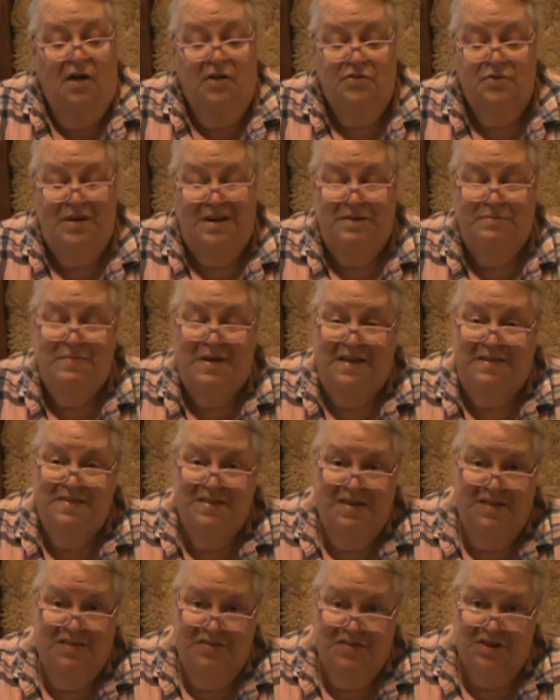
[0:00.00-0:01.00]
So I'd made
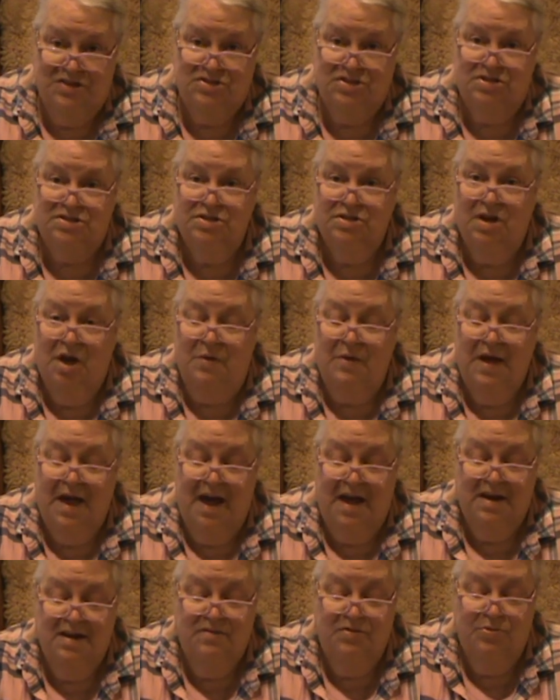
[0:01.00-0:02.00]
the decision to go
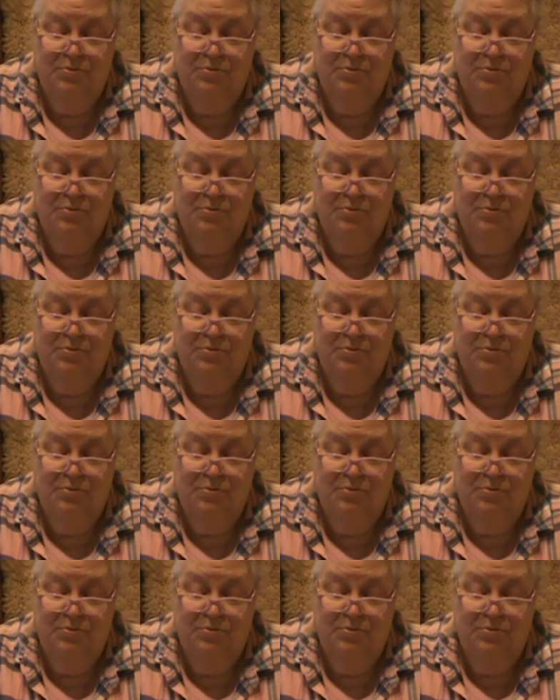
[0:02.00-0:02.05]
ahead